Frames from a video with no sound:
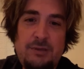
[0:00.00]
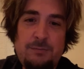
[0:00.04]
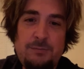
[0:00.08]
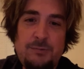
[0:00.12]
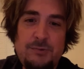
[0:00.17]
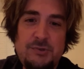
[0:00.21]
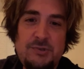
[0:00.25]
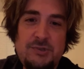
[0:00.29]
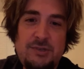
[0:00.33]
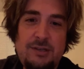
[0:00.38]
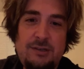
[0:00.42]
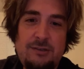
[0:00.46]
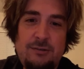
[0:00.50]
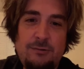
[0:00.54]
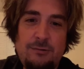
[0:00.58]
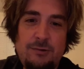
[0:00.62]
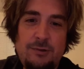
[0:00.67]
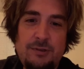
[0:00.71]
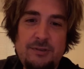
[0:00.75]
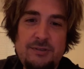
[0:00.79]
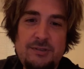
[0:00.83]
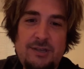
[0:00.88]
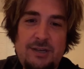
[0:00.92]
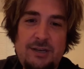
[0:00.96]
People say you
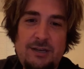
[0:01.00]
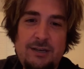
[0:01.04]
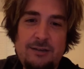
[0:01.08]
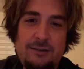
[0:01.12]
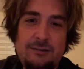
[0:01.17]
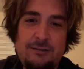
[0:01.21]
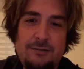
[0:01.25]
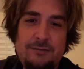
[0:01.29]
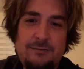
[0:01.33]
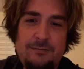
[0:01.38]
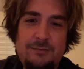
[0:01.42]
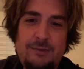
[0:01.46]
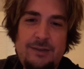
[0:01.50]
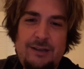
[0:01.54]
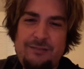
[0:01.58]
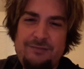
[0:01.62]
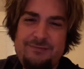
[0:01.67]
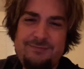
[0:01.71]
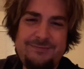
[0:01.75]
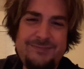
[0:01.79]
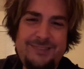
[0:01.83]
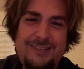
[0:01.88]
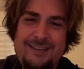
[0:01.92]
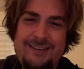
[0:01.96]
look tired. I,
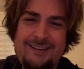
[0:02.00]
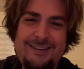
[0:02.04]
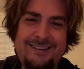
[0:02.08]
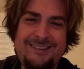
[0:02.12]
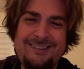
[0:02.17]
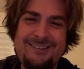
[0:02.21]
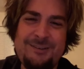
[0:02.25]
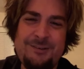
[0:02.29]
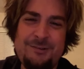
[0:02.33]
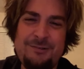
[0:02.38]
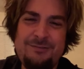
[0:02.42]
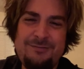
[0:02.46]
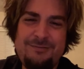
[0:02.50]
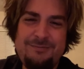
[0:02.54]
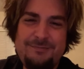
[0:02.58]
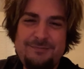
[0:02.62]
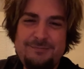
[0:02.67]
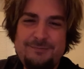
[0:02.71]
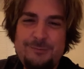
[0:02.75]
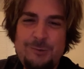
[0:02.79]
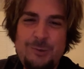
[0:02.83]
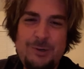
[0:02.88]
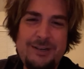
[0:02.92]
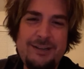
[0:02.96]
yeah, I know.
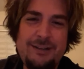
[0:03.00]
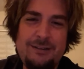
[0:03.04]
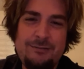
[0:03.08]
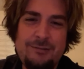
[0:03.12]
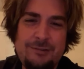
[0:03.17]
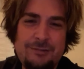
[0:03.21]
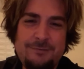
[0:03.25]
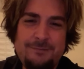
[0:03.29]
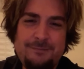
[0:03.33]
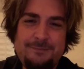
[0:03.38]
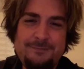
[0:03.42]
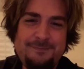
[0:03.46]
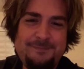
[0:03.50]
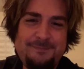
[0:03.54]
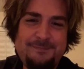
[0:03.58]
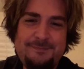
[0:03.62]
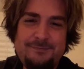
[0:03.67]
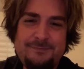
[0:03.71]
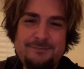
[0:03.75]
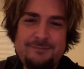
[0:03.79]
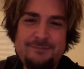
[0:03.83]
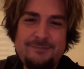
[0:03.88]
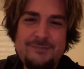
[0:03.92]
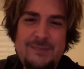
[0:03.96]
Whatever.
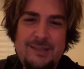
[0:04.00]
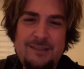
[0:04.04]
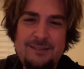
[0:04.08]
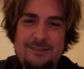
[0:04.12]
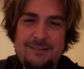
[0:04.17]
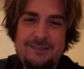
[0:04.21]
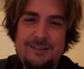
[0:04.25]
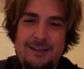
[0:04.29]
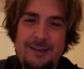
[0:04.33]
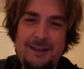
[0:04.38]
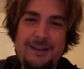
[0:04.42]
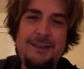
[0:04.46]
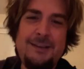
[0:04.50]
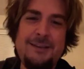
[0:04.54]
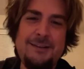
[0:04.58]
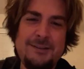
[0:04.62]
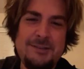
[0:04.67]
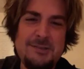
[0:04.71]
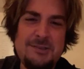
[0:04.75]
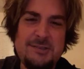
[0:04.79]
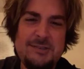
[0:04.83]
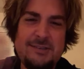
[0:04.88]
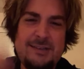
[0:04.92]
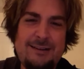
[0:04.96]
Again,
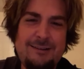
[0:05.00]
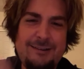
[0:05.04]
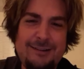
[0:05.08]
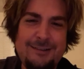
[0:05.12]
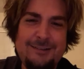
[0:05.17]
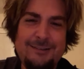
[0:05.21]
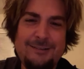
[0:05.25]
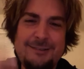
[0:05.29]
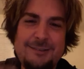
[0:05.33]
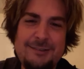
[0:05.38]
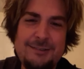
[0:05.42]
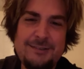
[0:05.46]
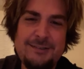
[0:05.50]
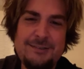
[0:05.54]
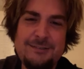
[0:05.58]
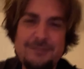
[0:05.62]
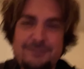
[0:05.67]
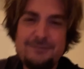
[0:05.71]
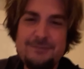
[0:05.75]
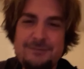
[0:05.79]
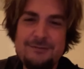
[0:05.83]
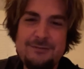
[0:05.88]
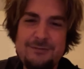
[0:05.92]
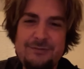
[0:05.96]
this is how I look.
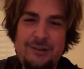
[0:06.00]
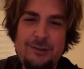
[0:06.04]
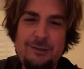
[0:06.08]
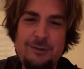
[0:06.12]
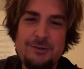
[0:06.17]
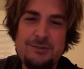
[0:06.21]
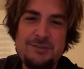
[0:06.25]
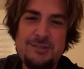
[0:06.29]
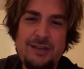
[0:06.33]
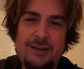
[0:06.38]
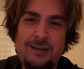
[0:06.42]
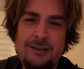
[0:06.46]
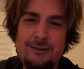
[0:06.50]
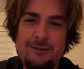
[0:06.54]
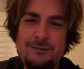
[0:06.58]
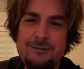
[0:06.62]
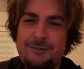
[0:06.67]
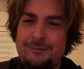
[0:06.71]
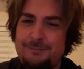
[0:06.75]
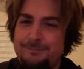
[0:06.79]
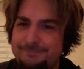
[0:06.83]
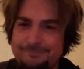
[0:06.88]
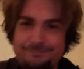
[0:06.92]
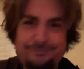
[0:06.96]
If I look
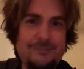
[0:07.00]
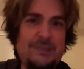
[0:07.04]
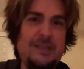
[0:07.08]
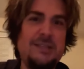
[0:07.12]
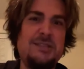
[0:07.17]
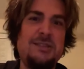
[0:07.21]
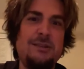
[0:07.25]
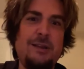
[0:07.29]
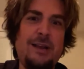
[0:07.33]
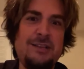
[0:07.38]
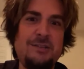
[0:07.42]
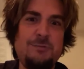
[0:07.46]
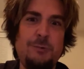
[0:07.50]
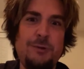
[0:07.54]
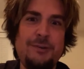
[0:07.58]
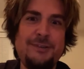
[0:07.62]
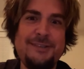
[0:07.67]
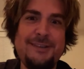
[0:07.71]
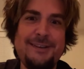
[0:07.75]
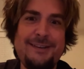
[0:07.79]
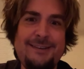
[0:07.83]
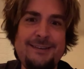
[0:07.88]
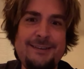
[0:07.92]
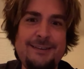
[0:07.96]
tired, and that's that's
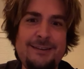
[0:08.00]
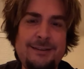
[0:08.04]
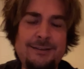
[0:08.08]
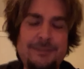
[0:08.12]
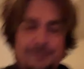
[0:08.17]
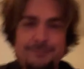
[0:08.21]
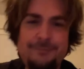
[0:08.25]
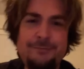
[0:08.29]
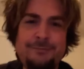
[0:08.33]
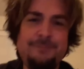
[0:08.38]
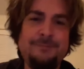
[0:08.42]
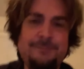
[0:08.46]
what you get.